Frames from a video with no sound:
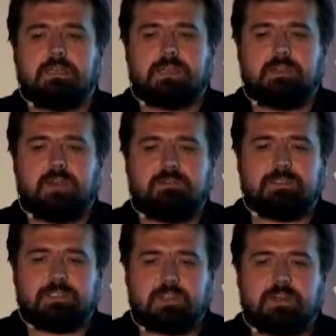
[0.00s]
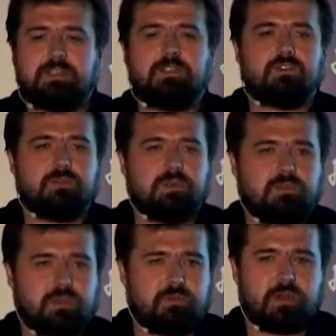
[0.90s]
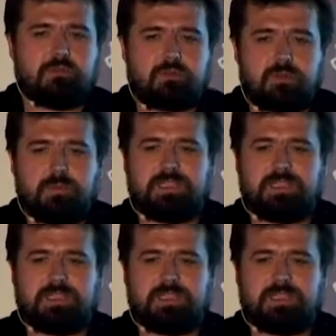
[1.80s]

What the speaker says: then you have designed it to be derived from.